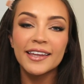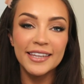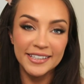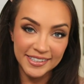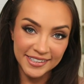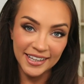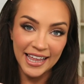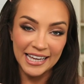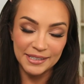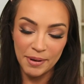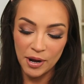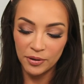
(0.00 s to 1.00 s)
This is the
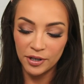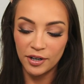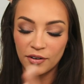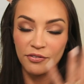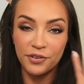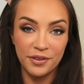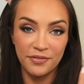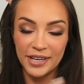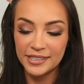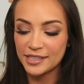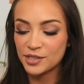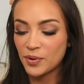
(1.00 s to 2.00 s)
last powder for the
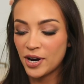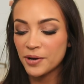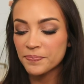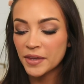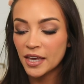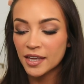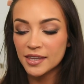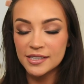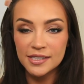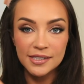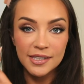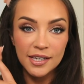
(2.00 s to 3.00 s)
face, I swear.
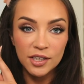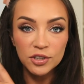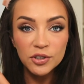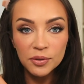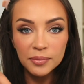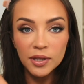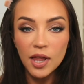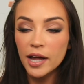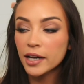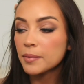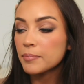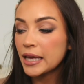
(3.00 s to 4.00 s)
This is the new
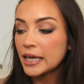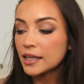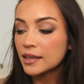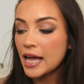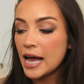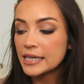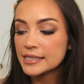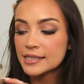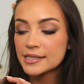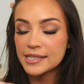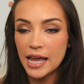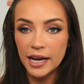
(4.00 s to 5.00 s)
Milani Make It
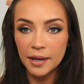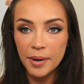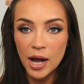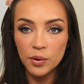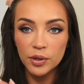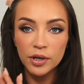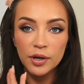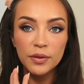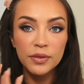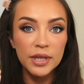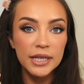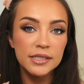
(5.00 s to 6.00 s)
Last Setting
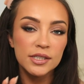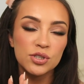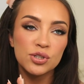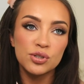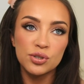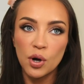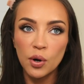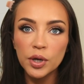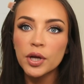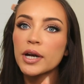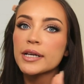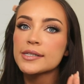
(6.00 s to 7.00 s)
Powder. This is so
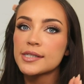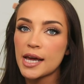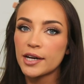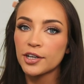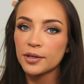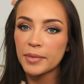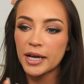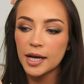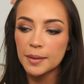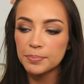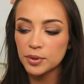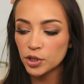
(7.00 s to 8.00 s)
good at setting your
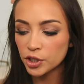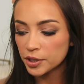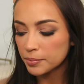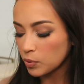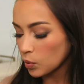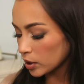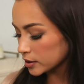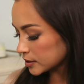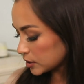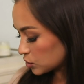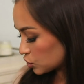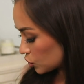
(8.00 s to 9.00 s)
makeup, blurring your pores.
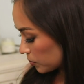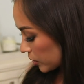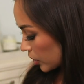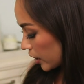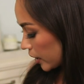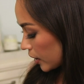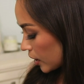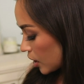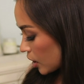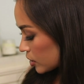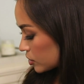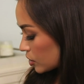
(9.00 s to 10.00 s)
It's super good.
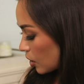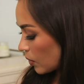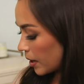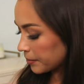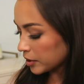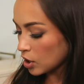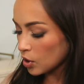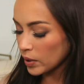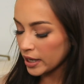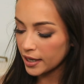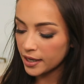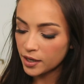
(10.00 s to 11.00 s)
So I'm gonna go
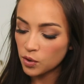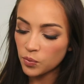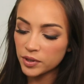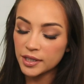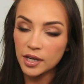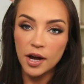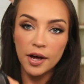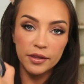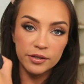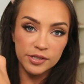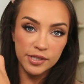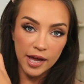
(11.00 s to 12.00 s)
in with the
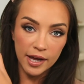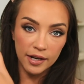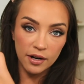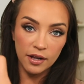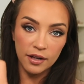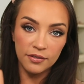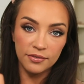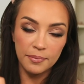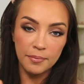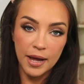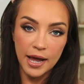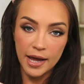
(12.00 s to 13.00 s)
other side of
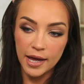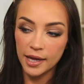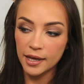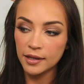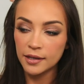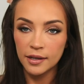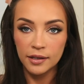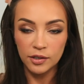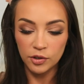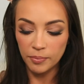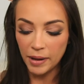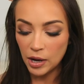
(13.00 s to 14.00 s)
my
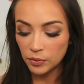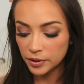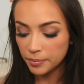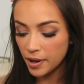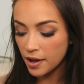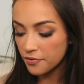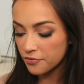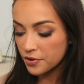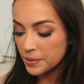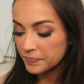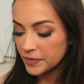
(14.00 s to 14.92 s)
little powder puff